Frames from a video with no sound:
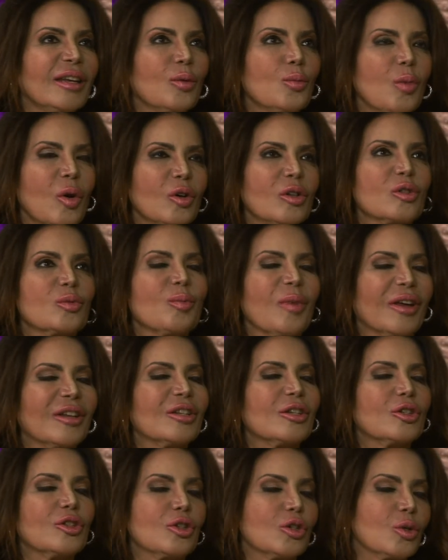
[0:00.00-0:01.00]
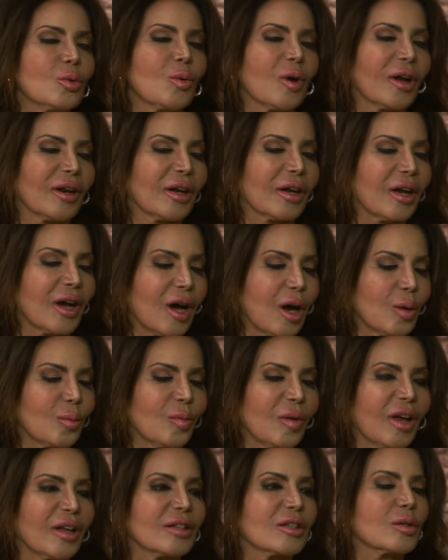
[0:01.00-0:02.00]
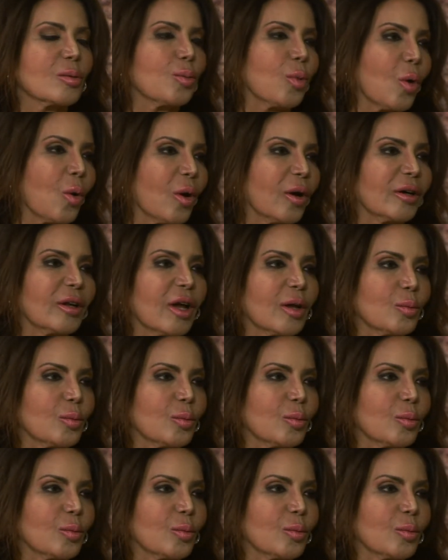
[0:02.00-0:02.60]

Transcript: most men do want to come and support and